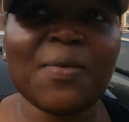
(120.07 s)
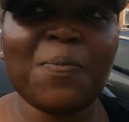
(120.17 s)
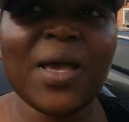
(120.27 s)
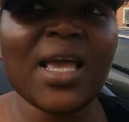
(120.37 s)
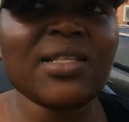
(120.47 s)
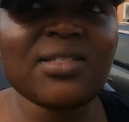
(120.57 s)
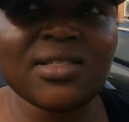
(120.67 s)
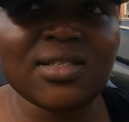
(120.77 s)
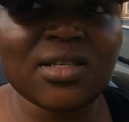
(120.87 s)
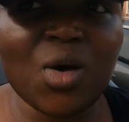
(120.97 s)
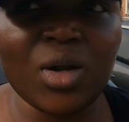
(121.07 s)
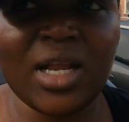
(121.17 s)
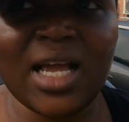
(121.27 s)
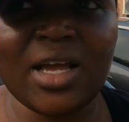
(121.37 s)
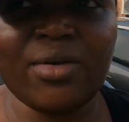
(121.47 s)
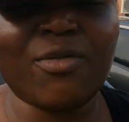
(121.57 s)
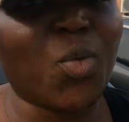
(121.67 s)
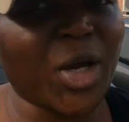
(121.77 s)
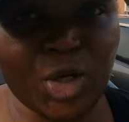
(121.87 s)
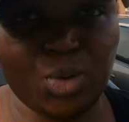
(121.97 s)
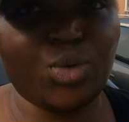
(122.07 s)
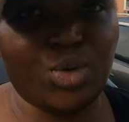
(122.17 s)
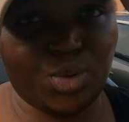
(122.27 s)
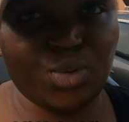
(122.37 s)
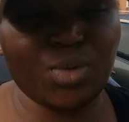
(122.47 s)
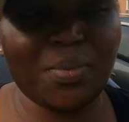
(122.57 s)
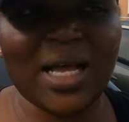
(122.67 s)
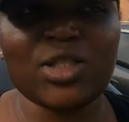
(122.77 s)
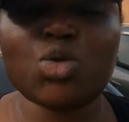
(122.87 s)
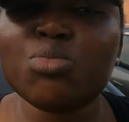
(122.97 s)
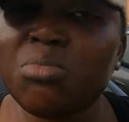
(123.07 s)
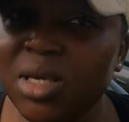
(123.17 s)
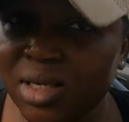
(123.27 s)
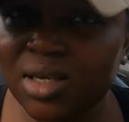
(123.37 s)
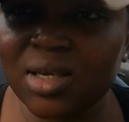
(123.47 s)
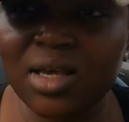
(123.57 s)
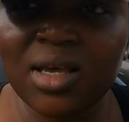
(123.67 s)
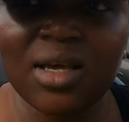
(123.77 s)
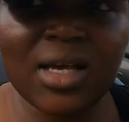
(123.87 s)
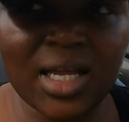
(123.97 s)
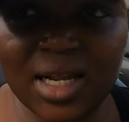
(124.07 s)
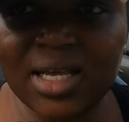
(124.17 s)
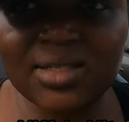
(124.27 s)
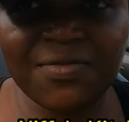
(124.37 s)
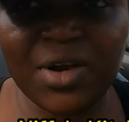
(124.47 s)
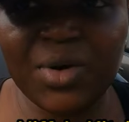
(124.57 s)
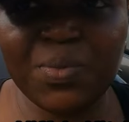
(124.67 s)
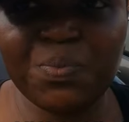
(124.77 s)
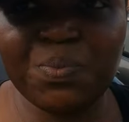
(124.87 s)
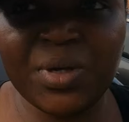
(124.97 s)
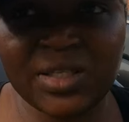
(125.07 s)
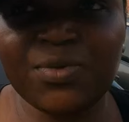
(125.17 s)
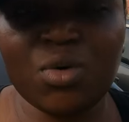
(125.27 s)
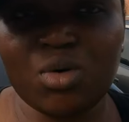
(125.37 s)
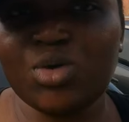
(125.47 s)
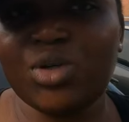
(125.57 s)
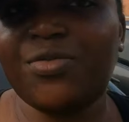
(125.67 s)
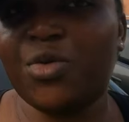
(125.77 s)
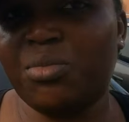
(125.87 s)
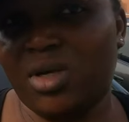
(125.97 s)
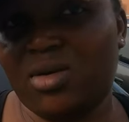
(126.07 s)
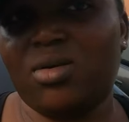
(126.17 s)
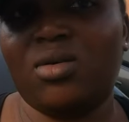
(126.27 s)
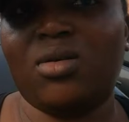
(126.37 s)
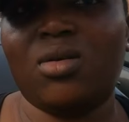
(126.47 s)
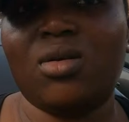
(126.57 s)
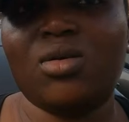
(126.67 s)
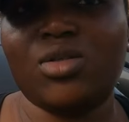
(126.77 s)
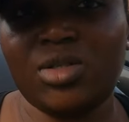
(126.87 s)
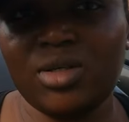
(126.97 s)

depends on the kind of work you do. But to me, Ghana is a very peaceful country for me. Okay.